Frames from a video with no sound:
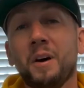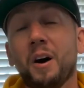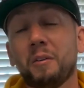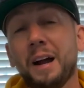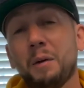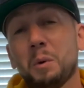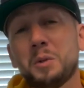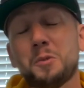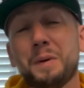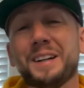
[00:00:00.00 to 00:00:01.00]
All right, well, we
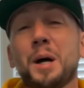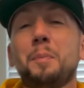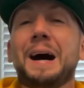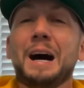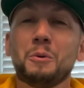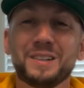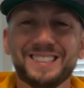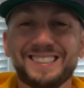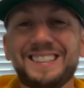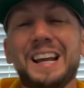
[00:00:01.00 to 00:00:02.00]
spent a couple
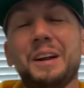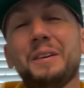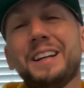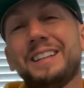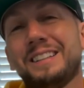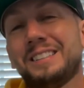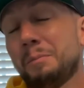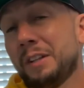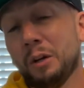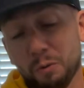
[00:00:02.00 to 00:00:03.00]
hours tearing
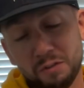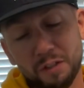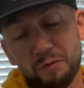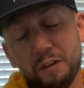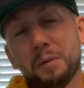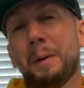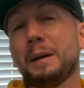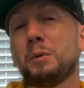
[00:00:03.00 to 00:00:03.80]
some of the old stuff off the bike.